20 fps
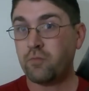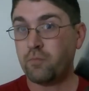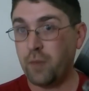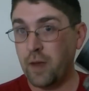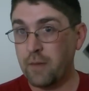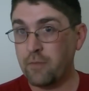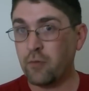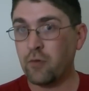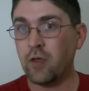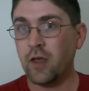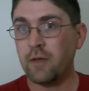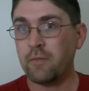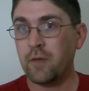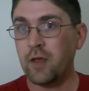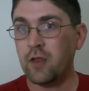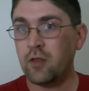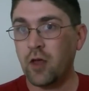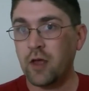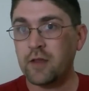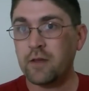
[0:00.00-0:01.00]
people like
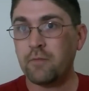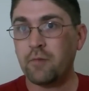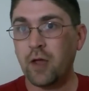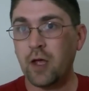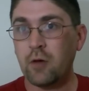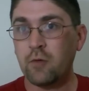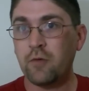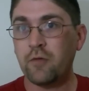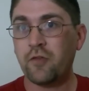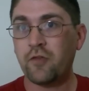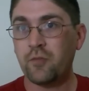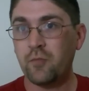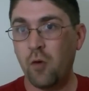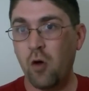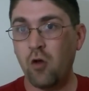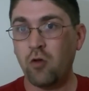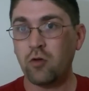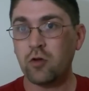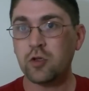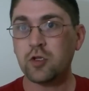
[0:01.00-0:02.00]
me like to play with
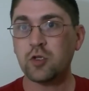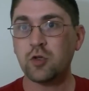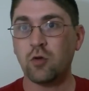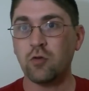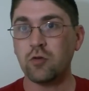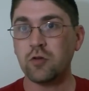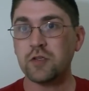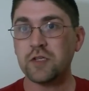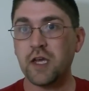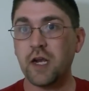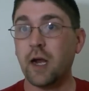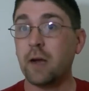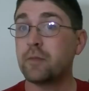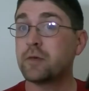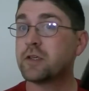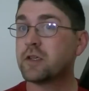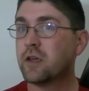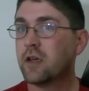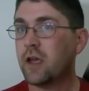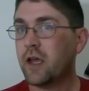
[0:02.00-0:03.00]
smaller solar
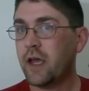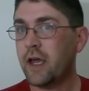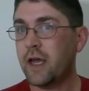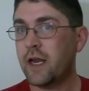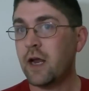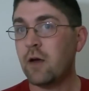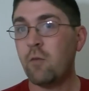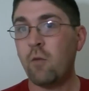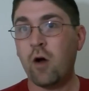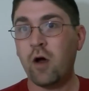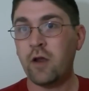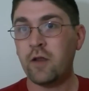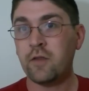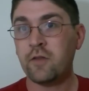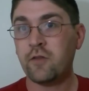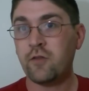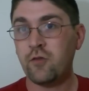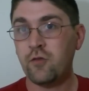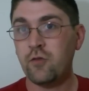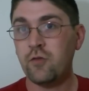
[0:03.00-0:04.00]
setups, and I
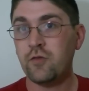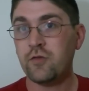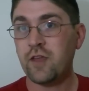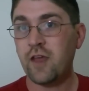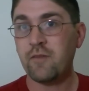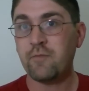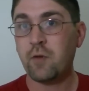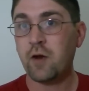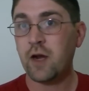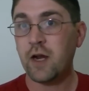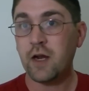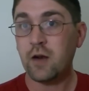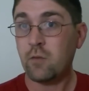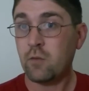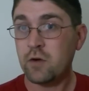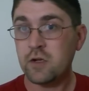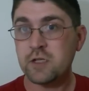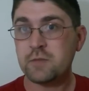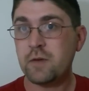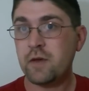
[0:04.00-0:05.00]
wanted to save money. I
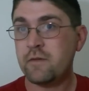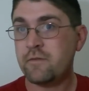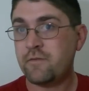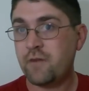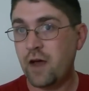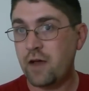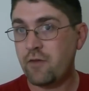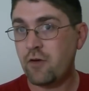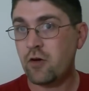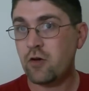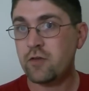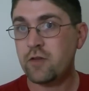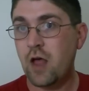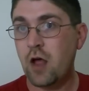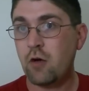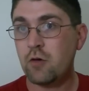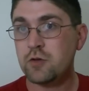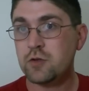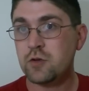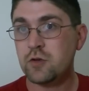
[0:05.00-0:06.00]
didn't want to spend
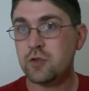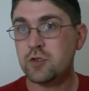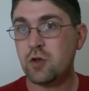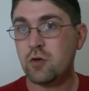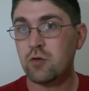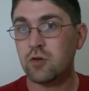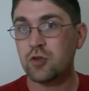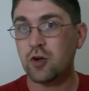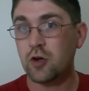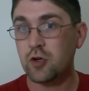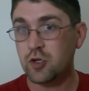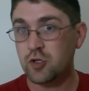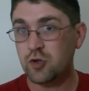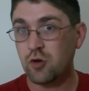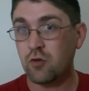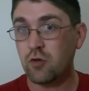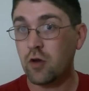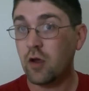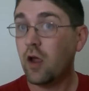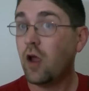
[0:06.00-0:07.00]
$500 on a solar charge
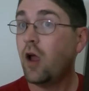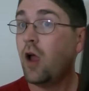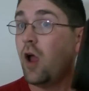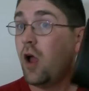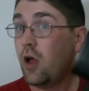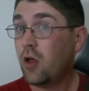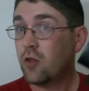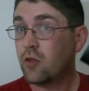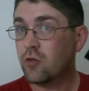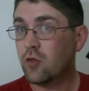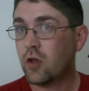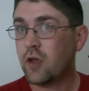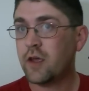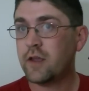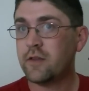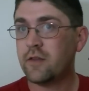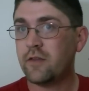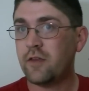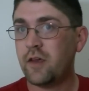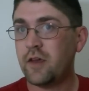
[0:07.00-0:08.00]
controller. Look
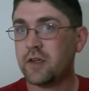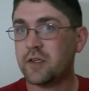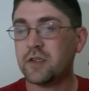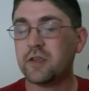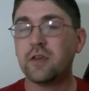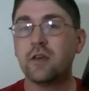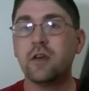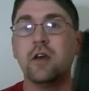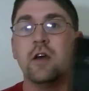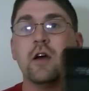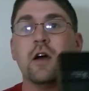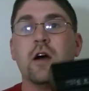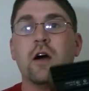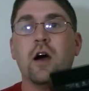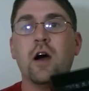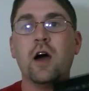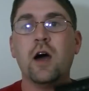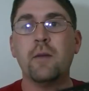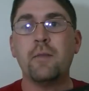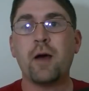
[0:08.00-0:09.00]
into this
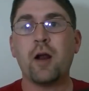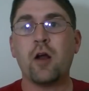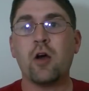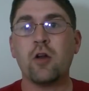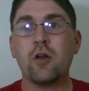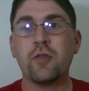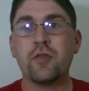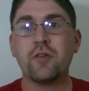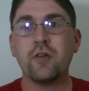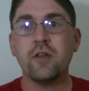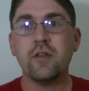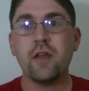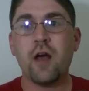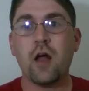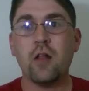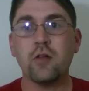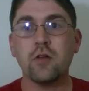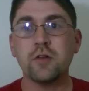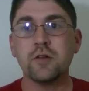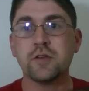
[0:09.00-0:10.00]
uh, about
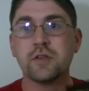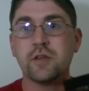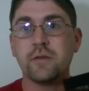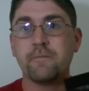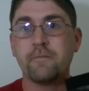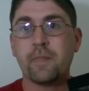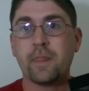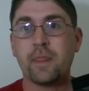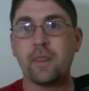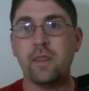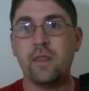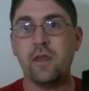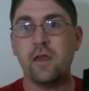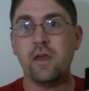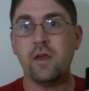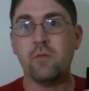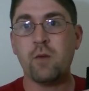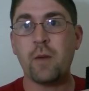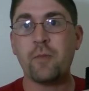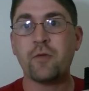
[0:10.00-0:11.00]
$130.
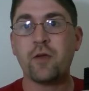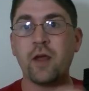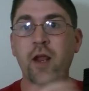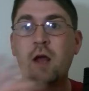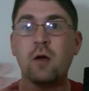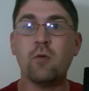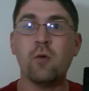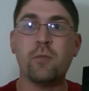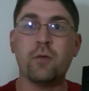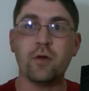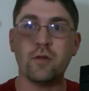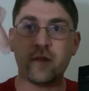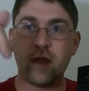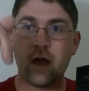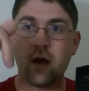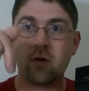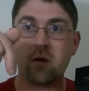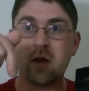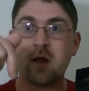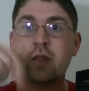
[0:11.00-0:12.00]
The website I will put
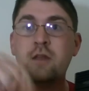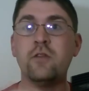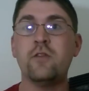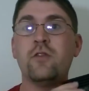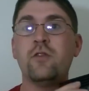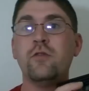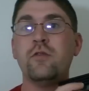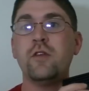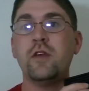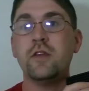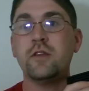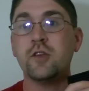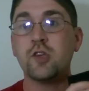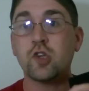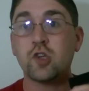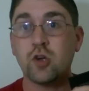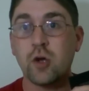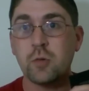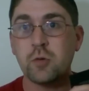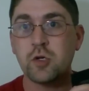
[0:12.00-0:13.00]
down into the
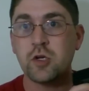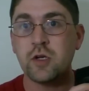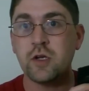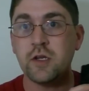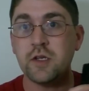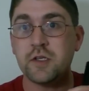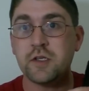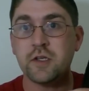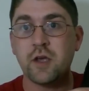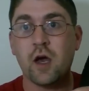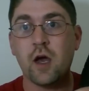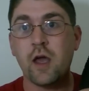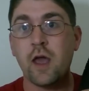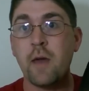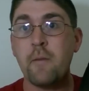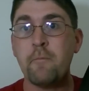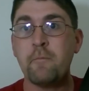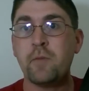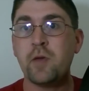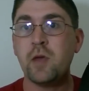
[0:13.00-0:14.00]
description. It's uh,
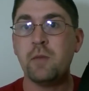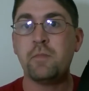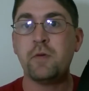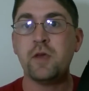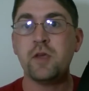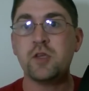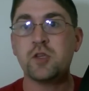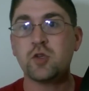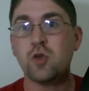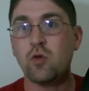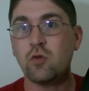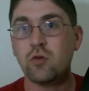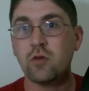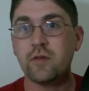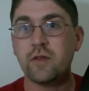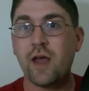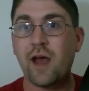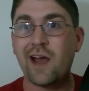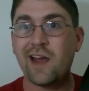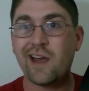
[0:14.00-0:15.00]

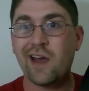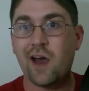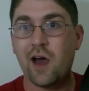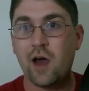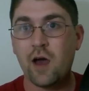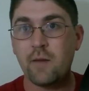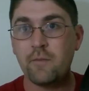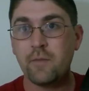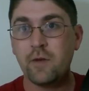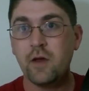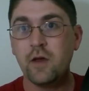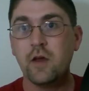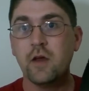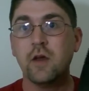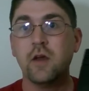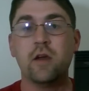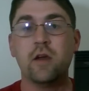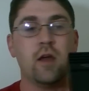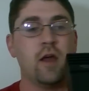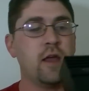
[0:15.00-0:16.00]
mppsolar.com.
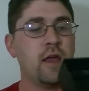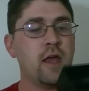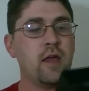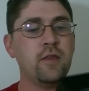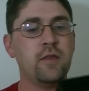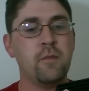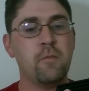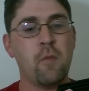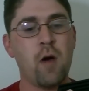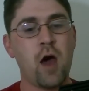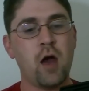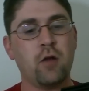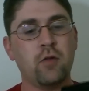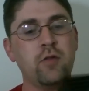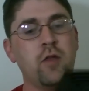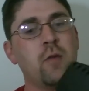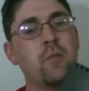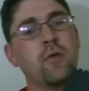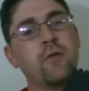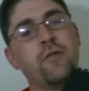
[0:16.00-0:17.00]
Again, the model
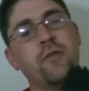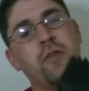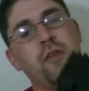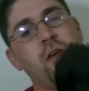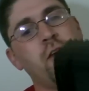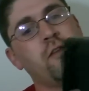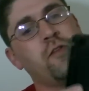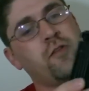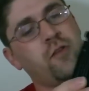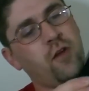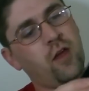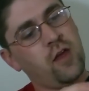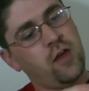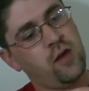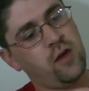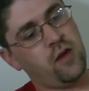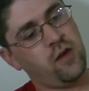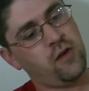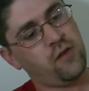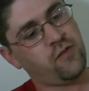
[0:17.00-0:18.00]
number for this
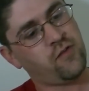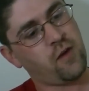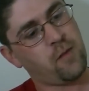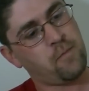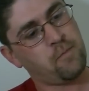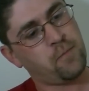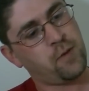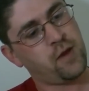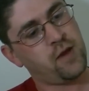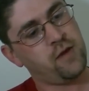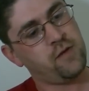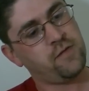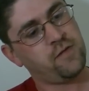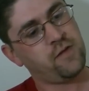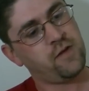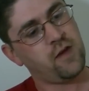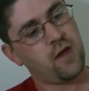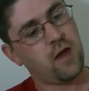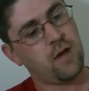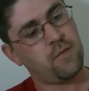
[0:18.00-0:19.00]
is
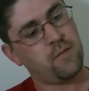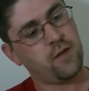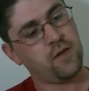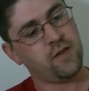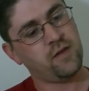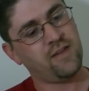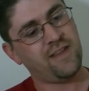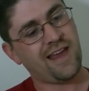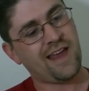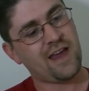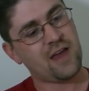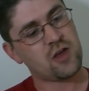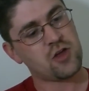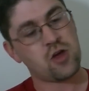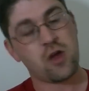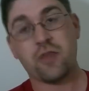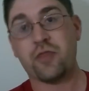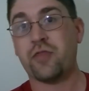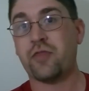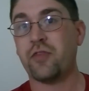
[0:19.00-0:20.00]

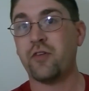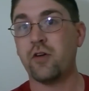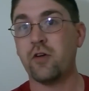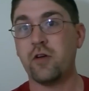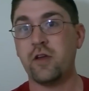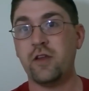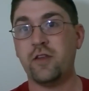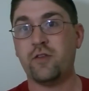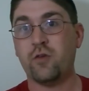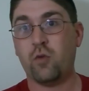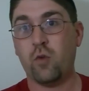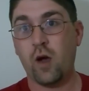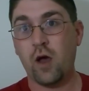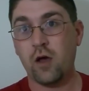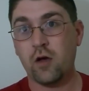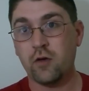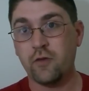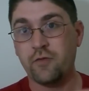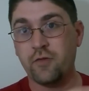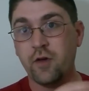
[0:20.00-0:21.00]

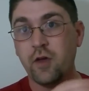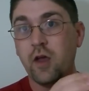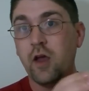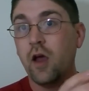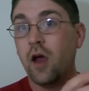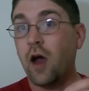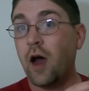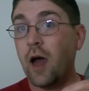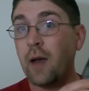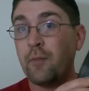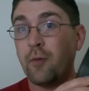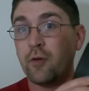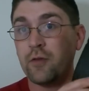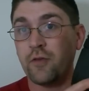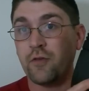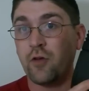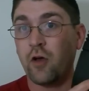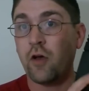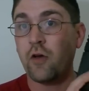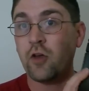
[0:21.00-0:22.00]
PCM-3012. I bought
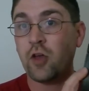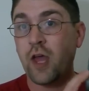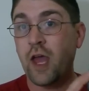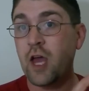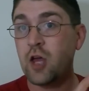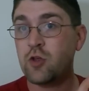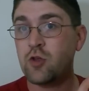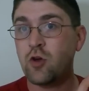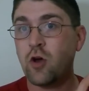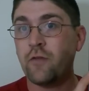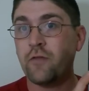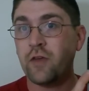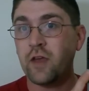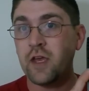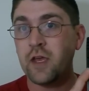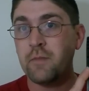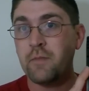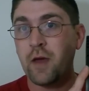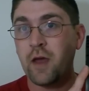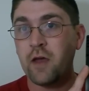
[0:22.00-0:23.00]
this all actually off of
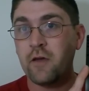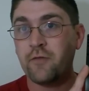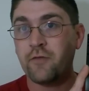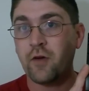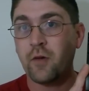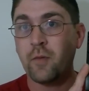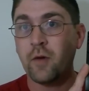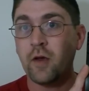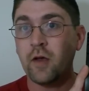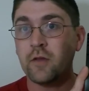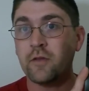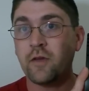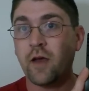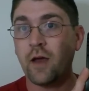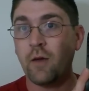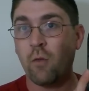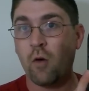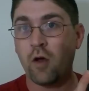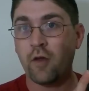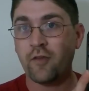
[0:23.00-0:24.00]
eBay from a
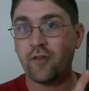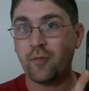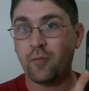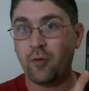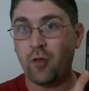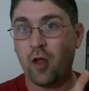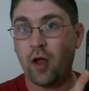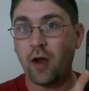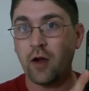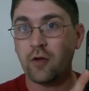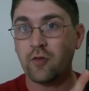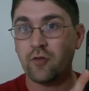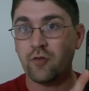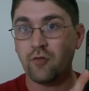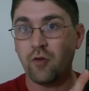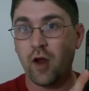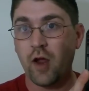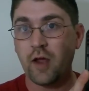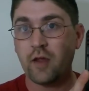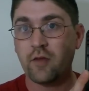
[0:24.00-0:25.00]
Taiwan supplier
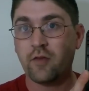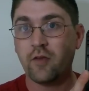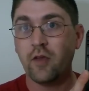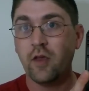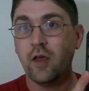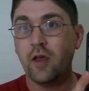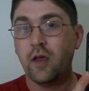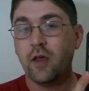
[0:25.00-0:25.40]
direct